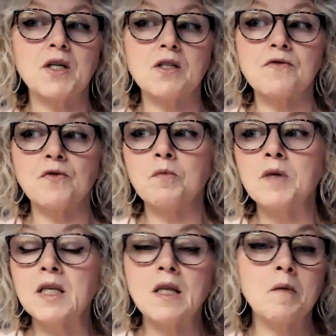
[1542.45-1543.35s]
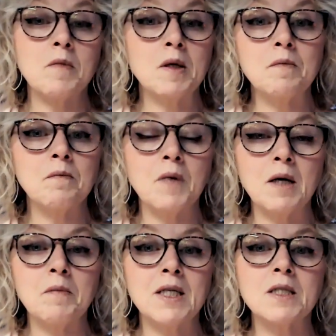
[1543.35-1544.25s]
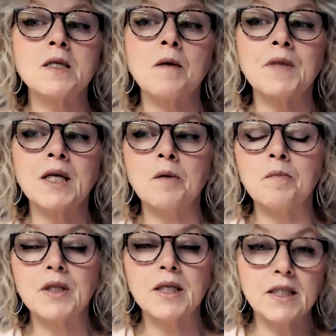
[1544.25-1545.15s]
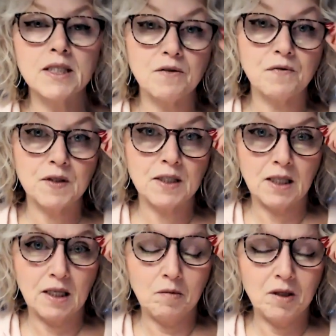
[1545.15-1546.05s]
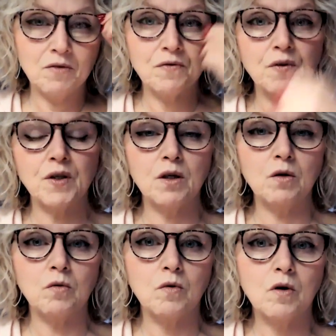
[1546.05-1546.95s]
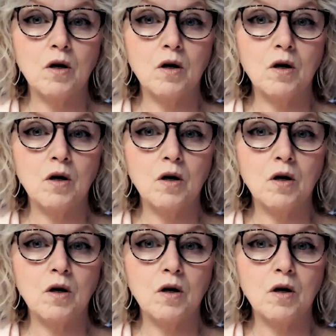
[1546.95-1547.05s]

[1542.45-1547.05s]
because for me, they might mean something completely different than they mean for you.